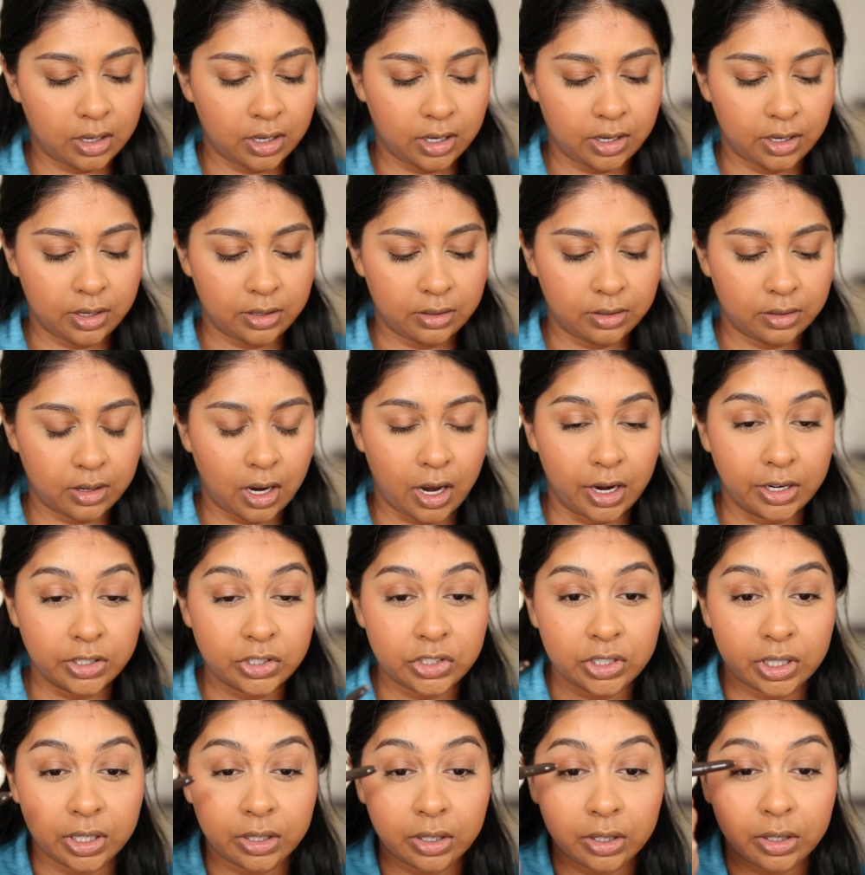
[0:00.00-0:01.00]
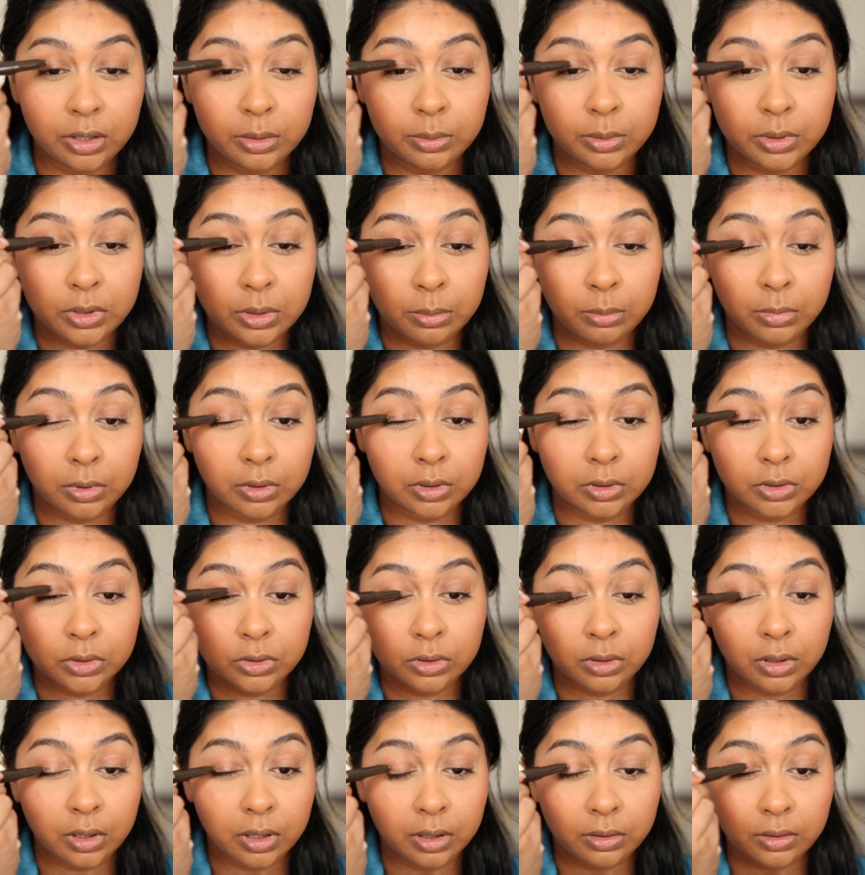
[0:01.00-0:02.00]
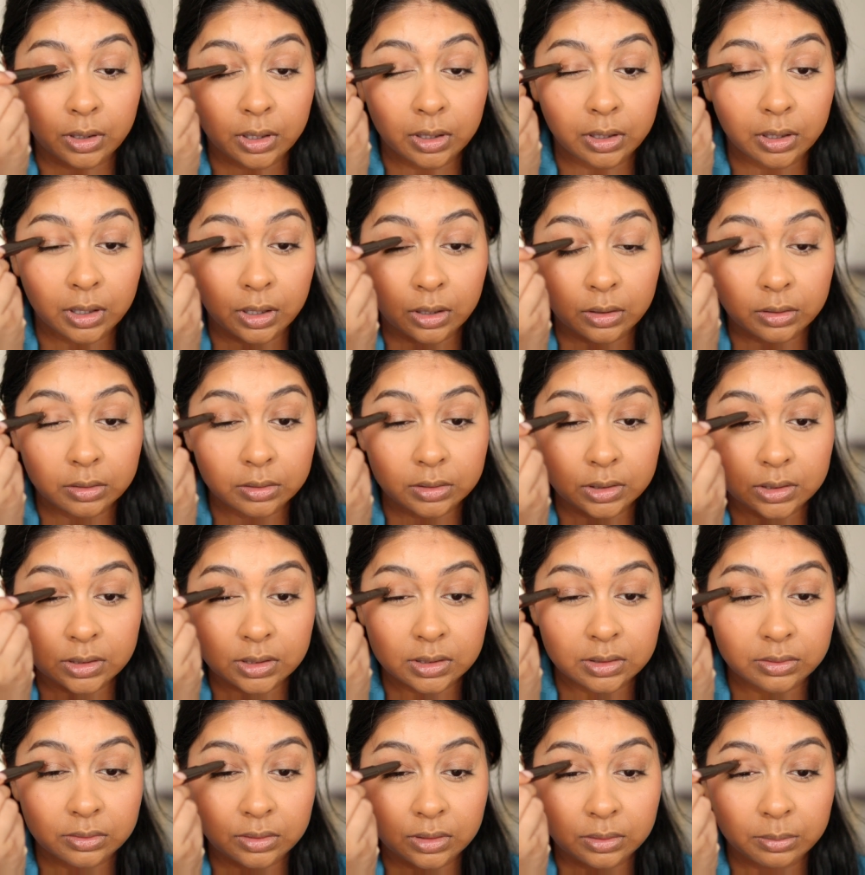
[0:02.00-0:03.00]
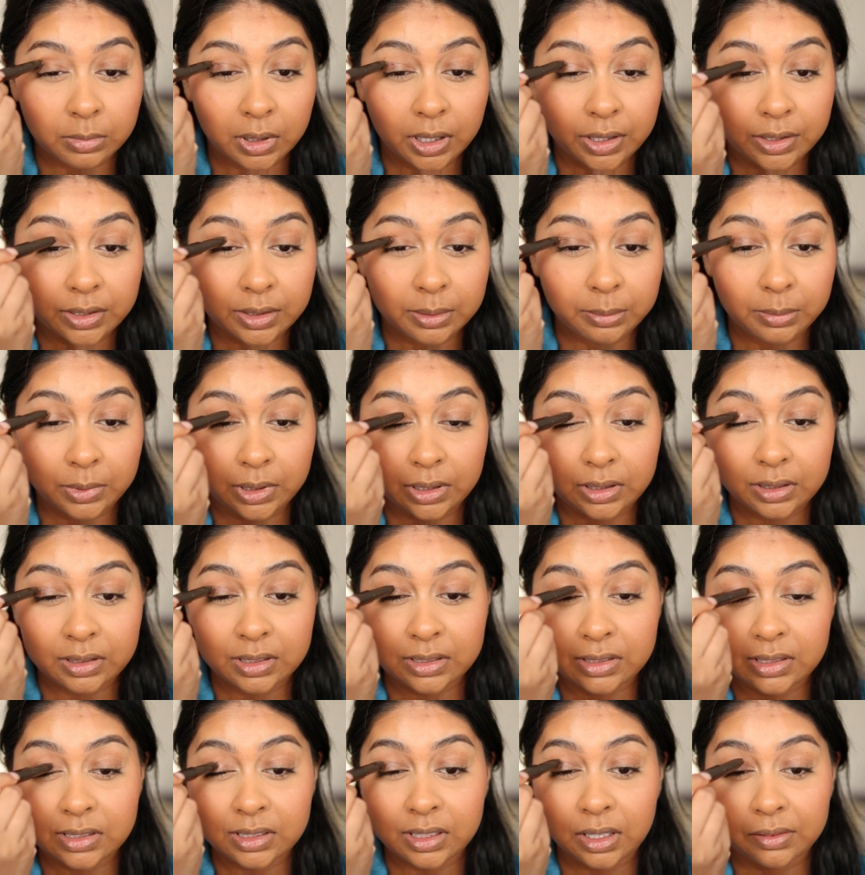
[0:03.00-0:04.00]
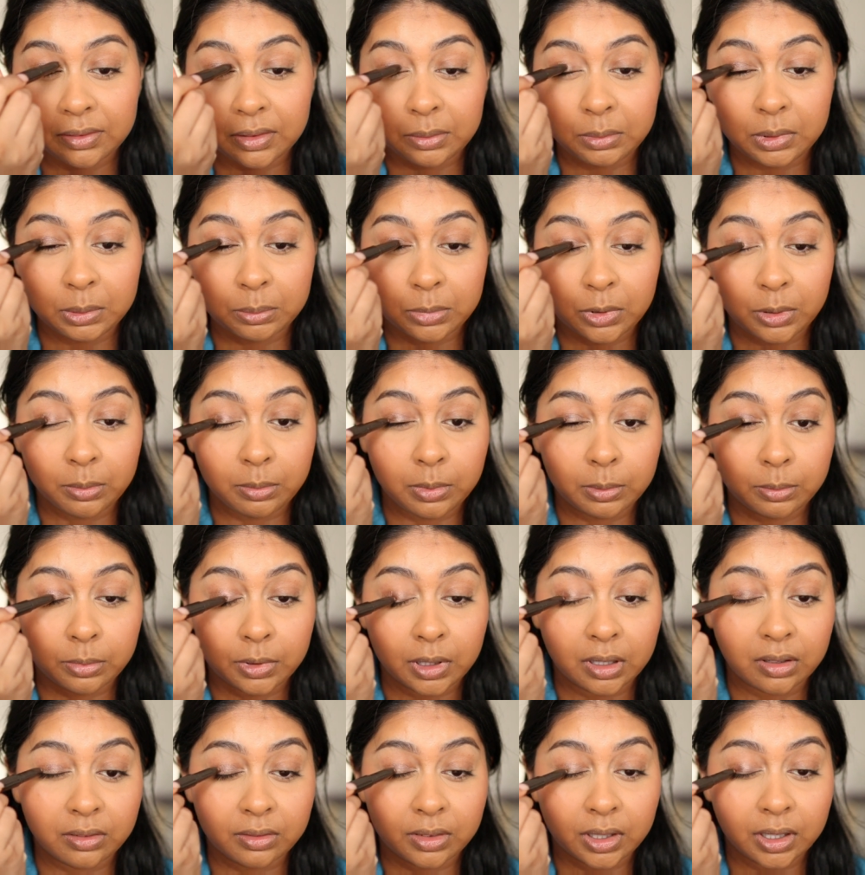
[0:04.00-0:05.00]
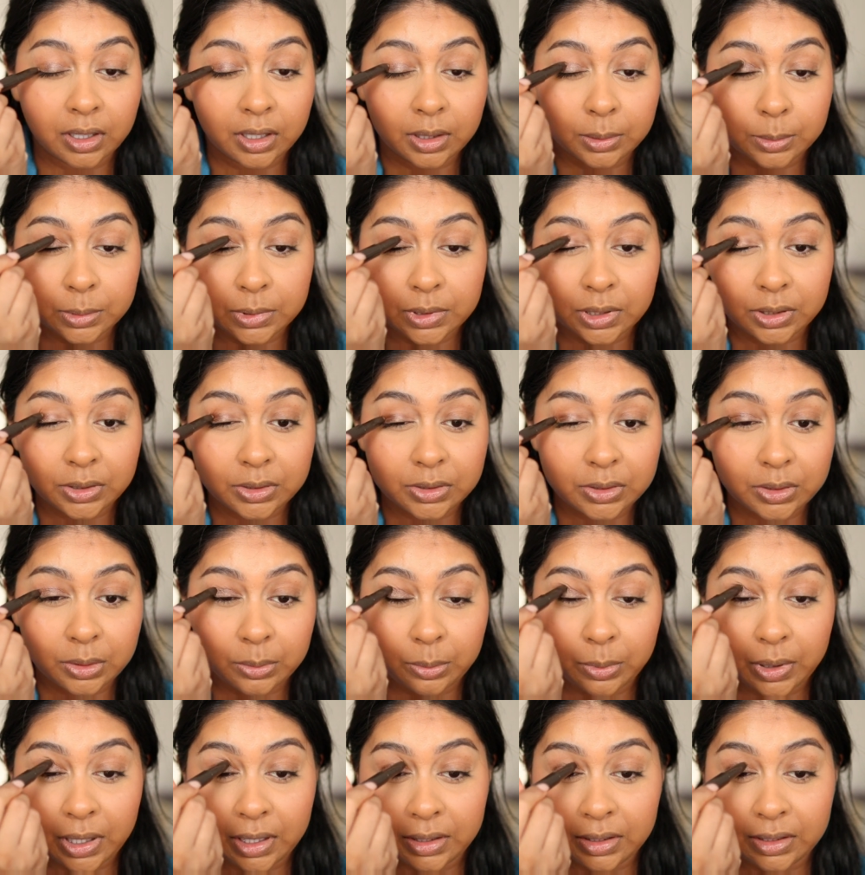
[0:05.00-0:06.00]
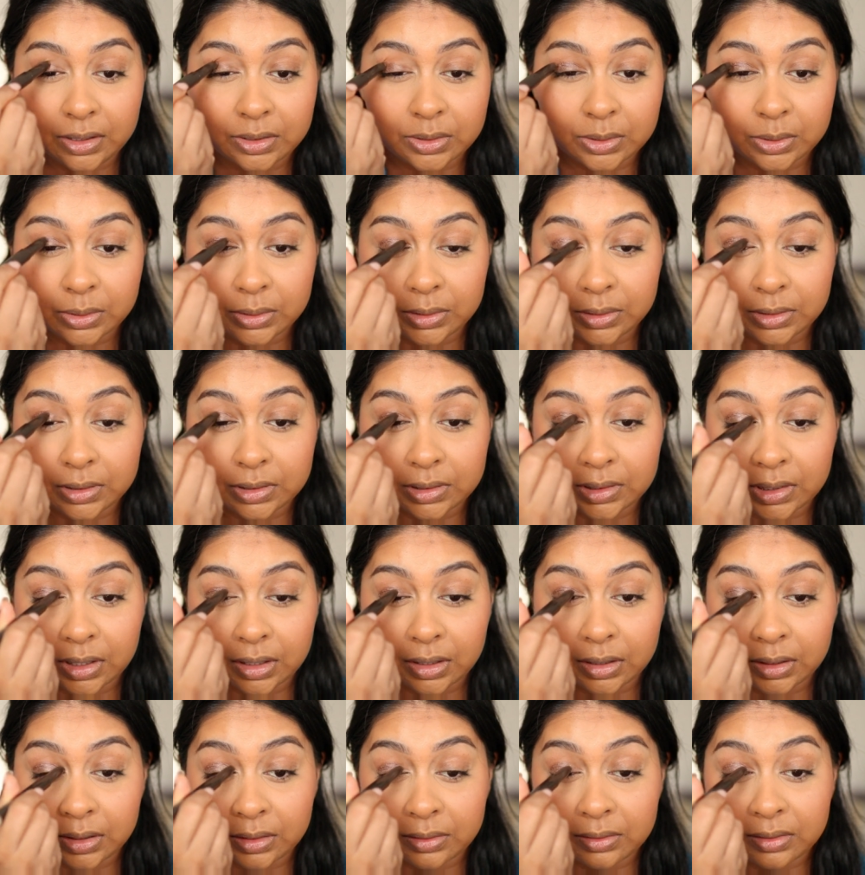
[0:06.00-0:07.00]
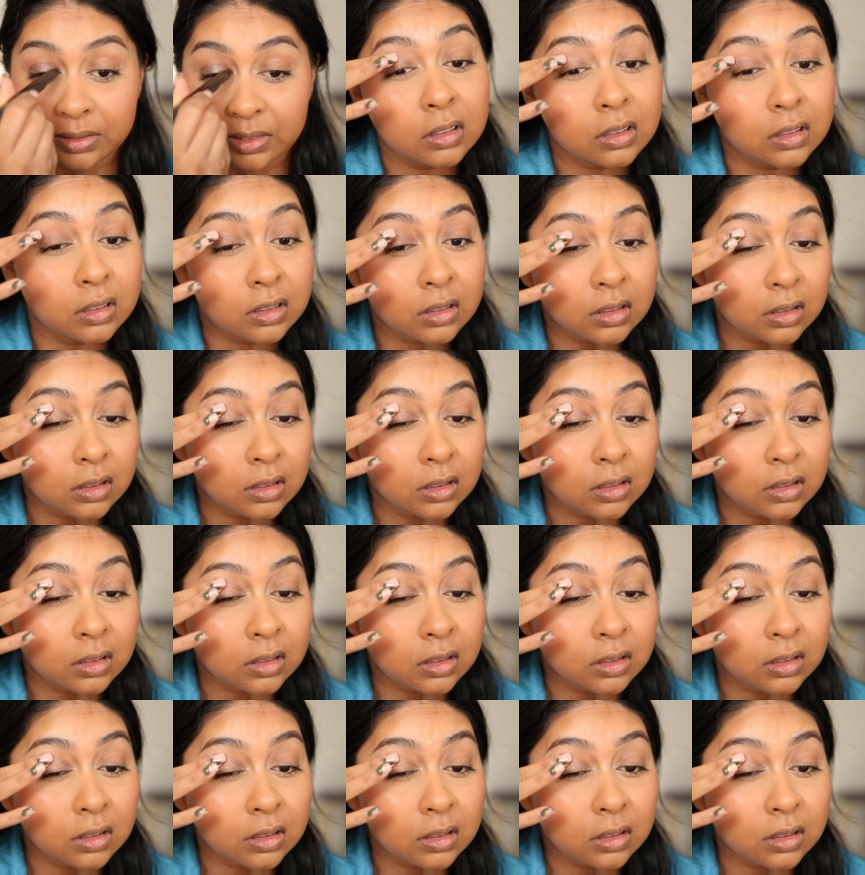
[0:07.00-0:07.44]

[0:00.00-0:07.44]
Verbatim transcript: uh, eyeshadow, which I'm gonna try right now. This is reminding me, this is giving me Bobbi Brown vibes. I used to wear these all the time.